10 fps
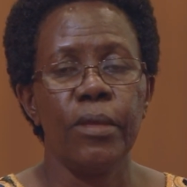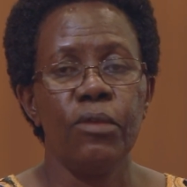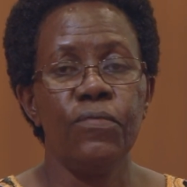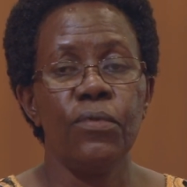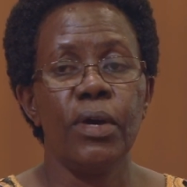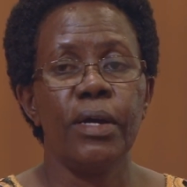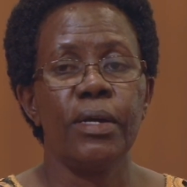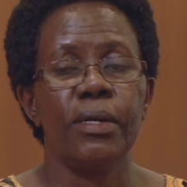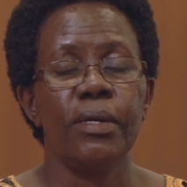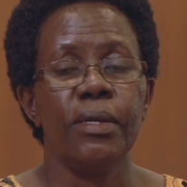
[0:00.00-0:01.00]
If you are
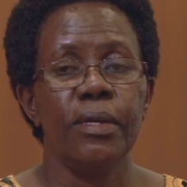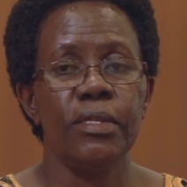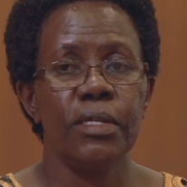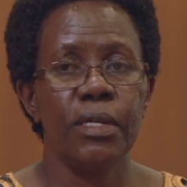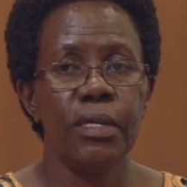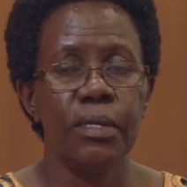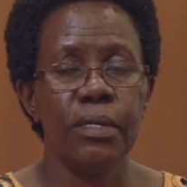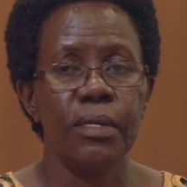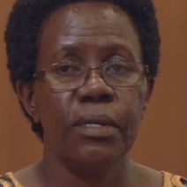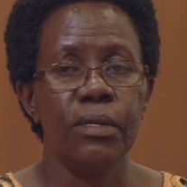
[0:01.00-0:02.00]
aging,
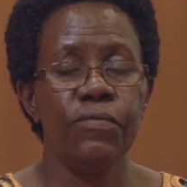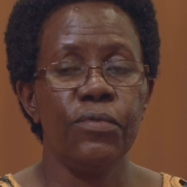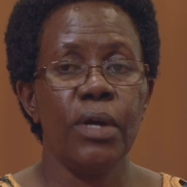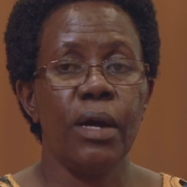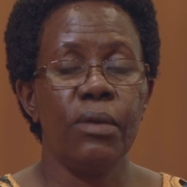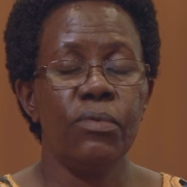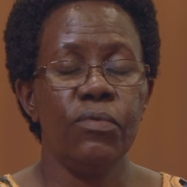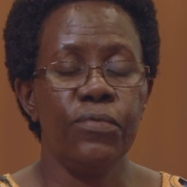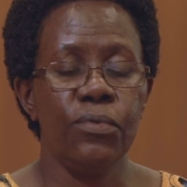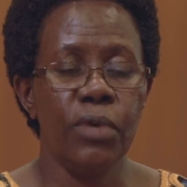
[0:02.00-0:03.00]
if
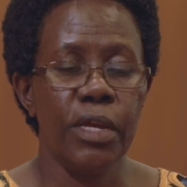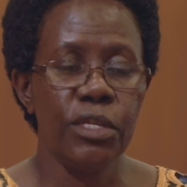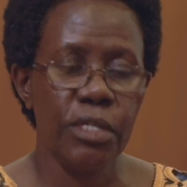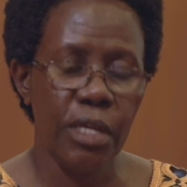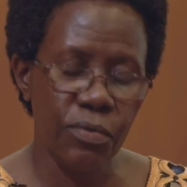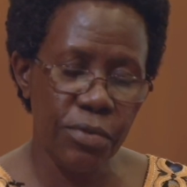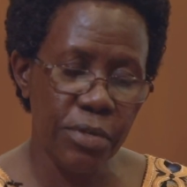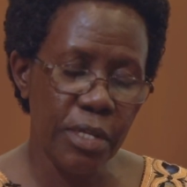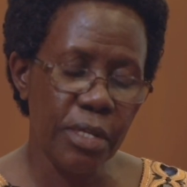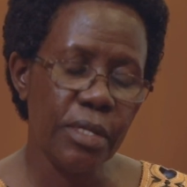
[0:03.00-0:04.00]
you age
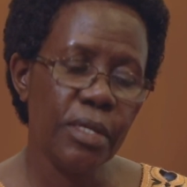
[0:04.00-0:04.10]
healthily,